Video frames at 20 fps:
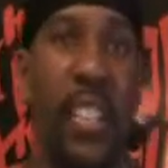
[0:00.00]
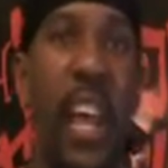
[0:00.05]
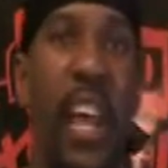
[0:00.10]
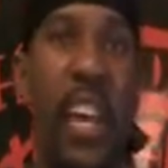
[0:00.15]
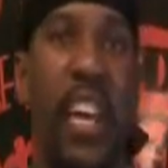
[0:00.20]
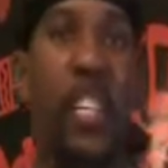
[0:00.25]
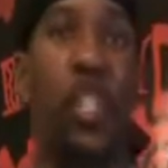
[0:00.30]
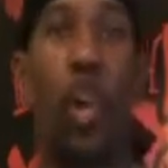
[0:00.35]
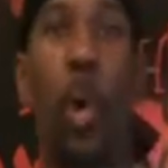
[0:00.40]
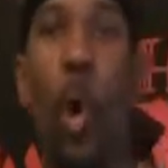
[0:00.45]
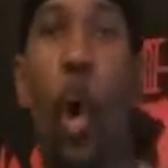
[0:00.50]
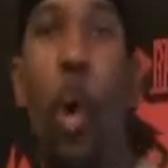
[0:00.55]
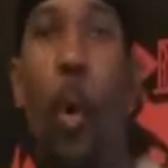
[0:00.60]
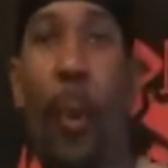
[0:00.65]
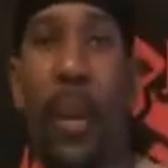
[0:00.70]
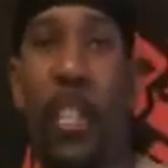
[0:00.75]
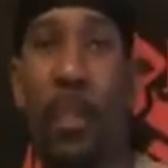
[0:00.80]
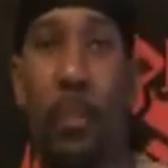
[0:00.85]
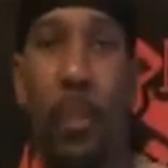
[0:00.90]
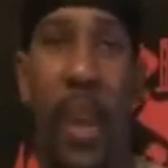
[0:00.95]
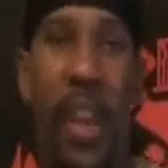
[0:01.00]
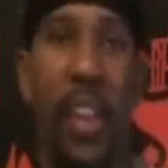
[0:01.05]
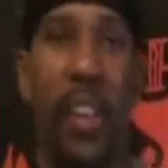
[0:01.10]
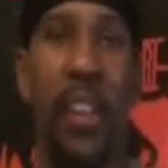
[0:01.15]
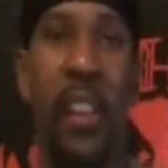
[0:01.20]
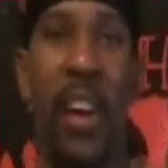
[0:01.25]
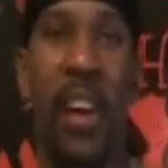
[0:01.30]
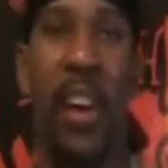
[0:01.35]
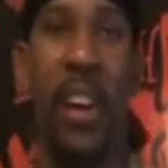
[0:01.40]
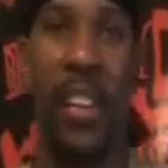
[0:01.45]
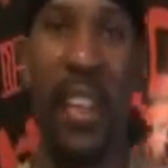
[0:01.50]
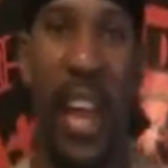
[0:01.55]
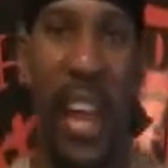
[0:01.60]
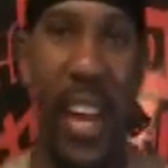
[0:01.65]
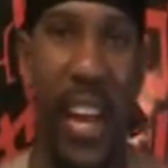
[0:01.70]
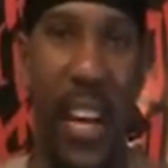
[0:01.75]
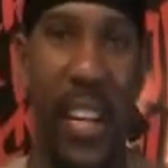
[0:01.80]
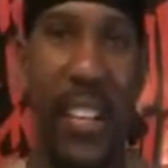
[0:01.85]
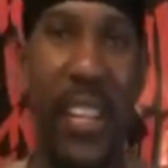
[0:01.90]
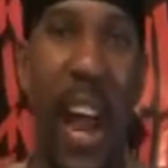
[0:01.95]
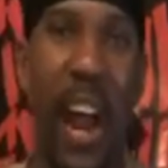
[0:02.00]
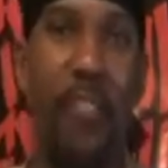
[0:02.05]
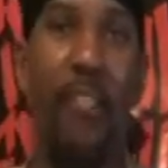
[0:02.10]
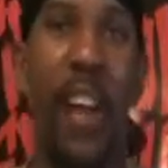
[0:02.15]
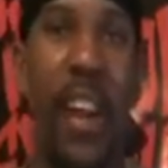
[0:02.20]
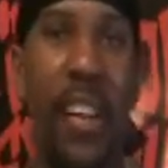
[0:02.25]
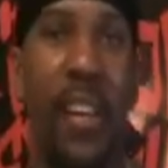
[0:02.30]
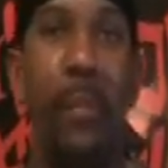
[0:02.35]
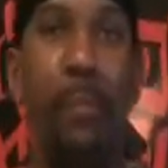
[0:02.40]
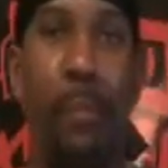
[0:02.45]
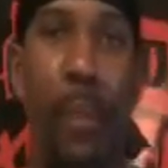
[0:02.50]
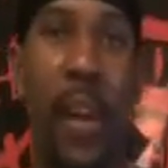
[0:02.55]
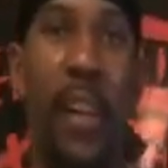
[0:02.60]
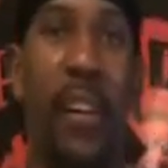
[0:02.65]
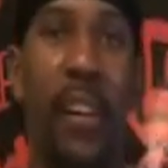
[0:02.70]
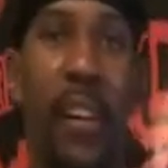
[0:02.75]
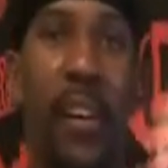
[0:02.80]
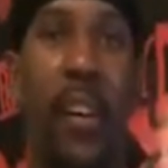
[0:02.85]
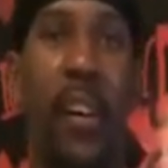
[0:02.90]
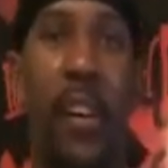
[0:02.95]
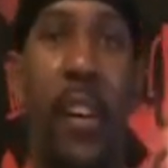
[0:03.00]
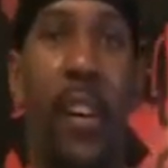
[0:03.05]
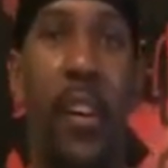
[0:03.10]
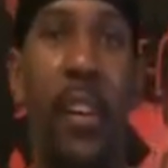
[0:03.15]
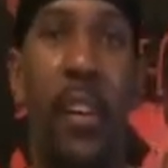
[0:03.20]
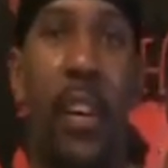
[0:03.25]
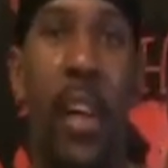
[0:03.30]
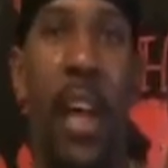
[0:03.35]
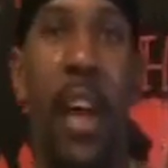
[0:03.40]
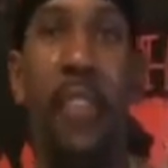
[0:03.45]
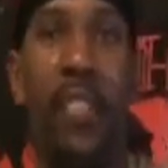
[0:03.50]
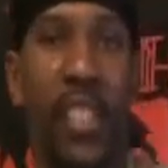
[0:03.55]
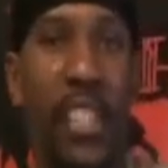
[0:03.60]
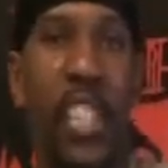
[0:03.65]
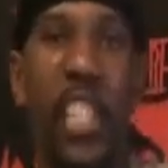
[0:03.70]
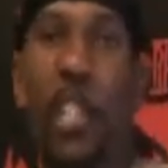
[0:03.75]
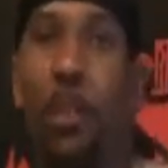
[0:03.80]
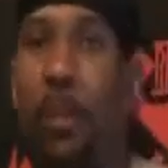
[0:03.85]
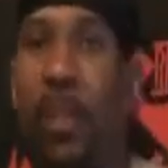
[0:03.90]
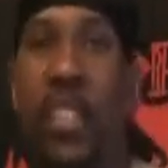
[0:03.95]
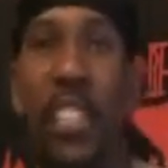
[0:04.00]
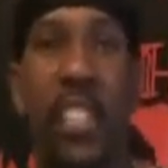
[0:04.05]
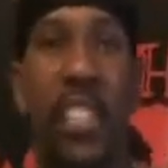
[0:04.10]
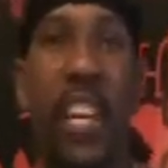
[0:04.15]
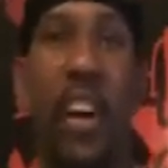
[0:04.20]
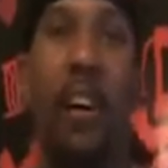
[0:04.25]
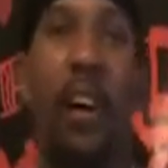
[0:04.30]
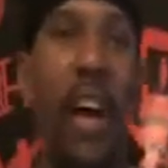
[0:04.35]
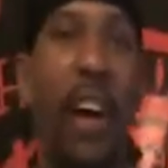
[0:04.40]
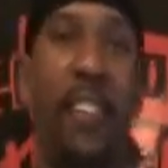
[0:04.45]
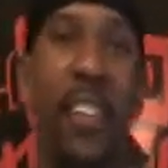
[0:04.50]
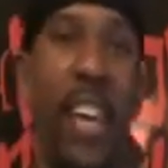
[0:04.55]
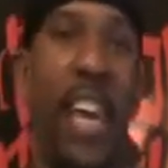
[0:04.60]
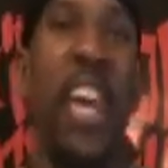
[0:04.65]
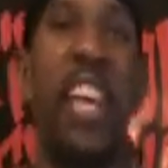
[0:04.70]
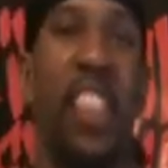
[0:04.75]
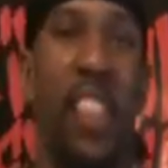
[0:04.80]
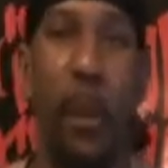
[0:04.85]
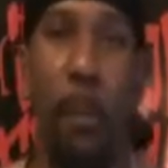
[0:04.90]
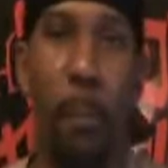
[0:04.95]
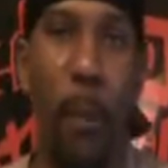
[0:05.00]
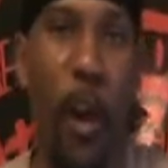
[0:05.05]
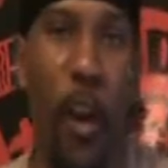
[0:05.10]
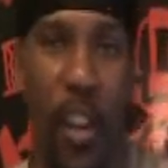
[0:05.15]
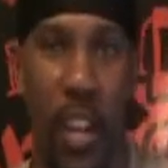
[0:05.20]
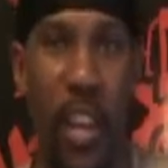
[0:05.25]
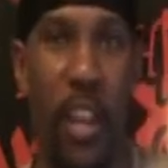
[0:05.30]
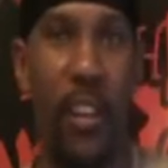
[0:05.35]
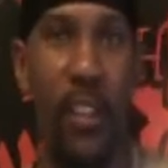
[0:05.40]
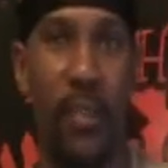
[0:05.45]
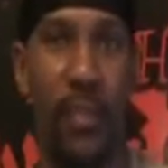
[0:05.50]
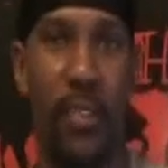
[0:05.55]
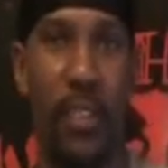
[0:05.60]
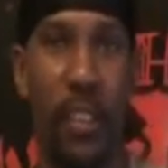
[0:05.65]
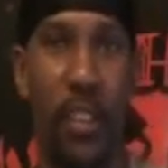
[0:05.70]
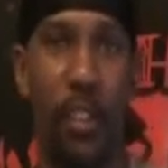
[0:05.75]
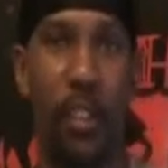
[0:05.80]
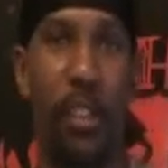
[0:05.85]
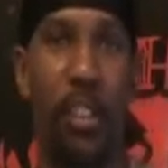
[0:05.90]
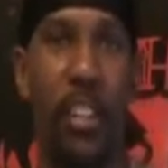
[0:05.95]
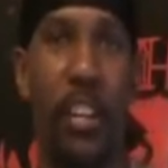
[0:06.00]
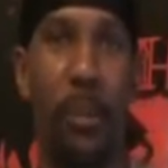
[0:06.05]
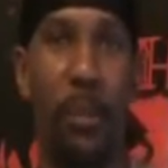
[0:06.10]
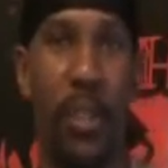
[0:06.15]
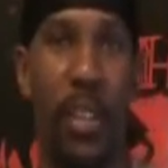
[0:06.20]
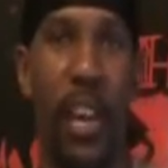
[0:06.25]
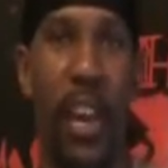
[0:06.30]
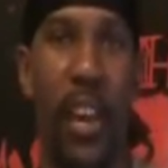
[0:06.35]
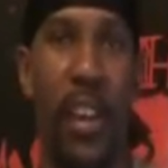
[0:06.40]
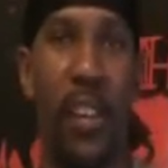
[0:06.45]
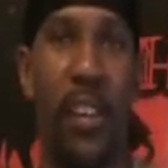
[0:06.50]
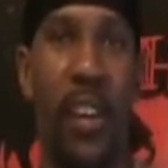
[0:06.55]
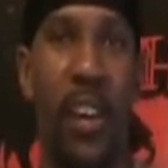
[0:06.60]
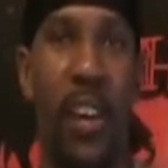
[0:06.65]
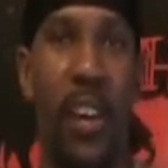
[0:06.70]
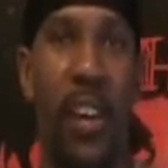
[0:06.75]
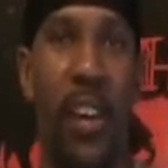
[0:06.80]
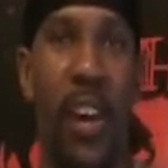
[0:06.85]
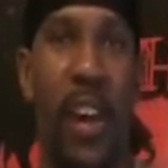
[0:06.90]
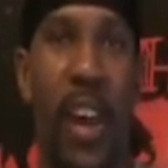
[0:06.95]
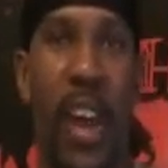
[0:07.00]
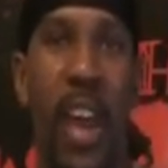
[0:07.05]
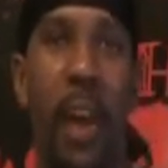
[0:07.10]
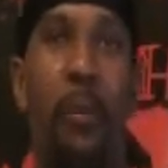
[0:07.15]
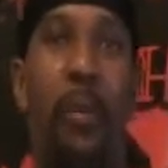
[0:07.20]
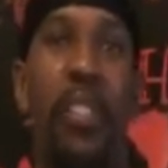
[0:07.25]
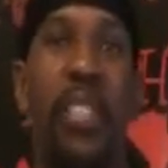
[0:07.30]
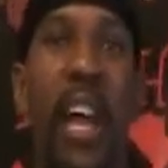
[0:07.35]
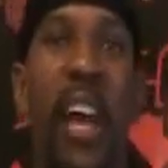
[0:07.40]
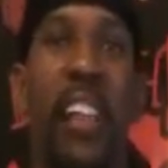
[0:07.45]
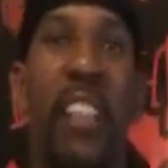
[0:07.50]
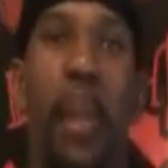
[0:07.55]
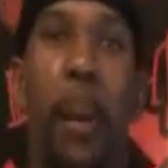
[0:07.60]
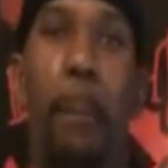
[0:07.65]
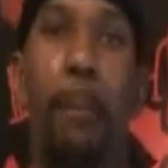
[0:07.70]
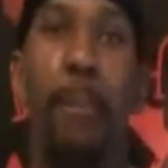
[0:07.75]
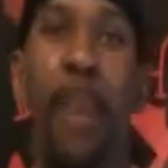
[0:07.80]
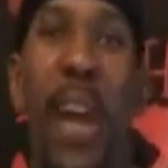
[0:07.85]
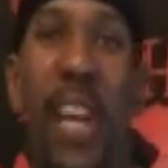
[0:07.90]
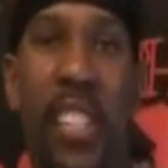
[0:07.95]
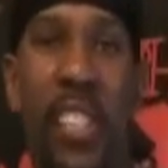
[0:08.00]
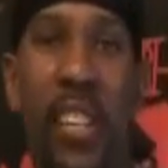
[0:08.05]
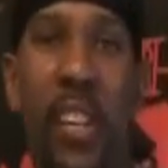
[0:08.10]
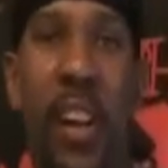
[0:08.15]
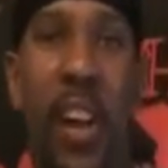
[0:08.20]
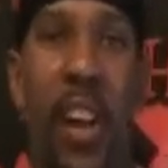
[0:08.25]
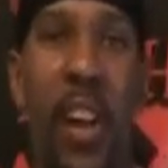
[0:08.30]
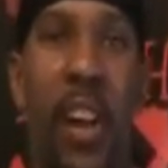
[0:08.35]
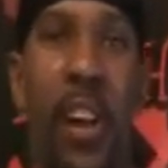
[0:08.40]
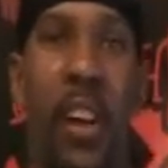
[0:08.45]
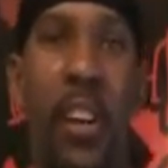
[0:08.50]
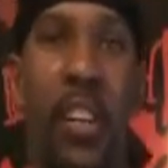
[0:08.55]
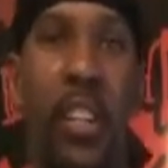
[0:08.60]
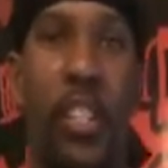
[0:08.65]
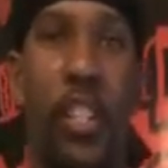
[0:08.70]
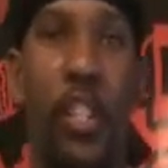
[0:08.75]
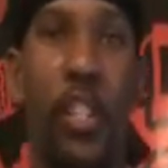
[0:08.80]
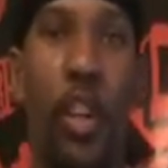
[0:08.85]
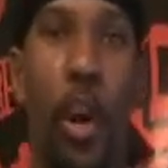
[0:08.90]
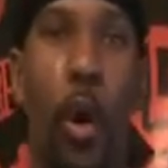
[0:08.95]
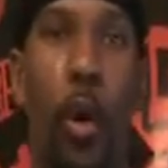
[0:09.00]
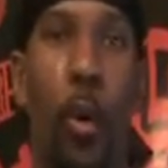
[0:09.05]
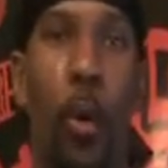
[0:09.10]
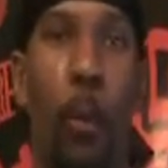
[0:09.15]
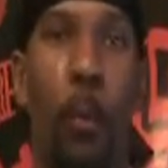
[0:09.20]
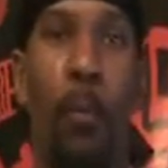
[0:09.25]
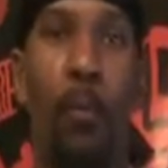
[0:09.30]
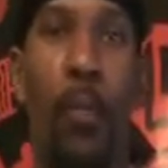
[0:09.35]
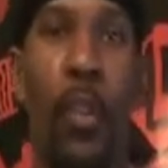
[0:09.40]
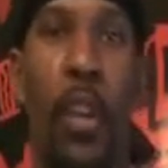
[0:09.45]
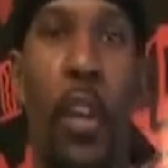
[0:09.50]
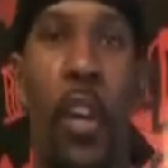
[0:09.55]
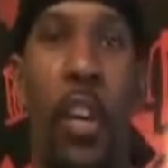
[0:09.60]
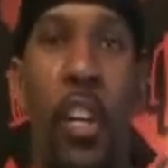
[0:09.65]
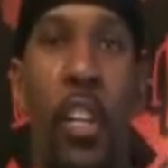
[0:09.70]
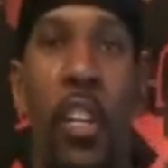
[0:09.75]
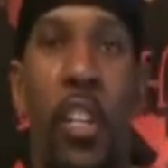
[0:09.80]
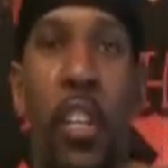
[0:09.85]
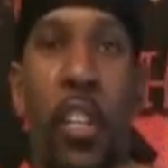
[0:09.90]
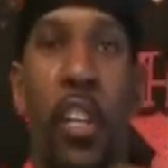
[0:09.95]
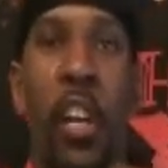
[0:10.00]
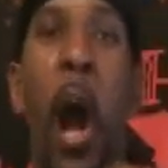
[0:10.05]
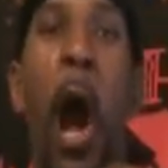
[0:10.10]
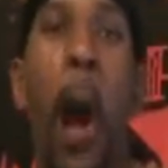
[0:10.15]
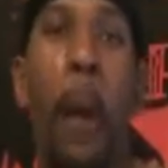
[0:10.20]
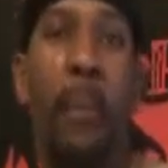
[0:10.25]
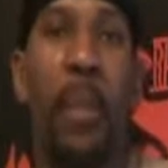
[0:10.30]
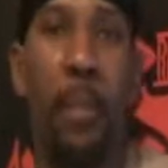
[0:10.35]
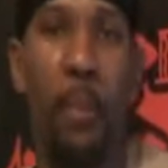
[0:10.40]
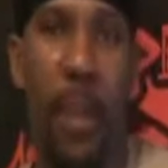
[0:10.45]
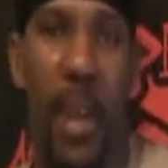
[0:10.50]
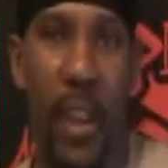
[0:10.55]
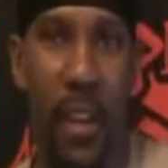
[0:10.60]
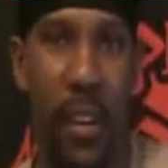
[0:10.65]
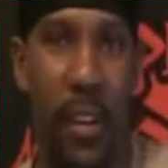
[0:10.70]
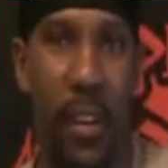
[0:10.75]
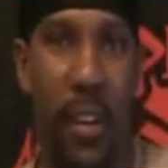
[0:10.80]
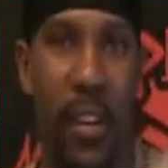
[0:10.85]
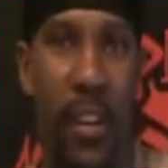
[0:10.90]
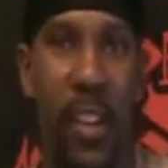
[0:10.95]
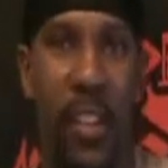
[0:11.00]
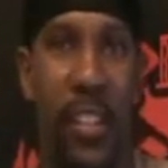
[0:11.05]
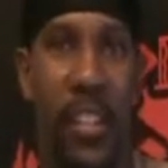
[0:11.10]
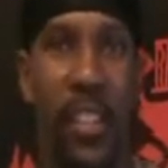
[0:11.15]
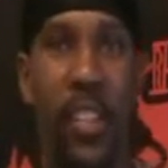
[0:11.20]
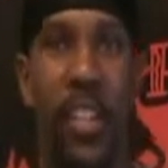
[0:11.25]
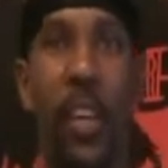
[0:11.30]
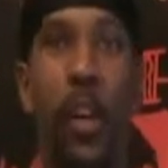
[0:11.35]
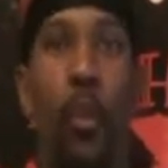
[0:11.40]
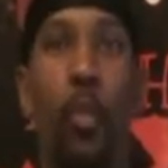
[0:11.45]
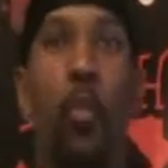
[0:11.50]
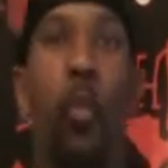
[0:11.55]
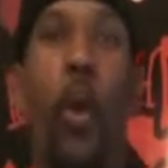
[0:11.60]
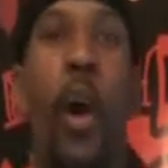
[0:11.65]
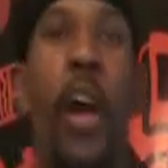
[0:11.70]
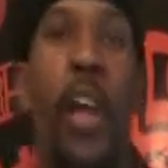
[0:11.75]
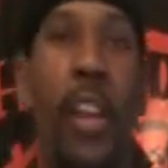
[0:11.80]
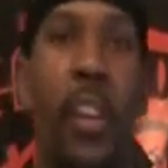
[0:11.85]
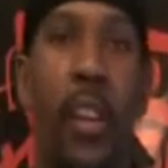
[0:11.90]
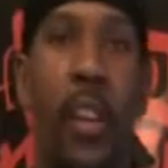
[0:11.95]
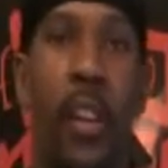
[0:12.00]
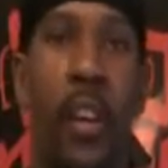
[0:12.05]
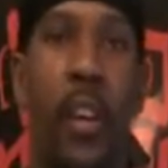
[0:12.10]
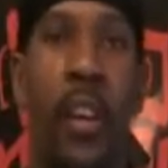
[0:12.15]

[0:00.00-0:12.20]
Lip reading: Snake has always been like a direct competitor ever since Splinter Cell ever hit the market. You see what I'm saying? It was like the best, you know, compliment to what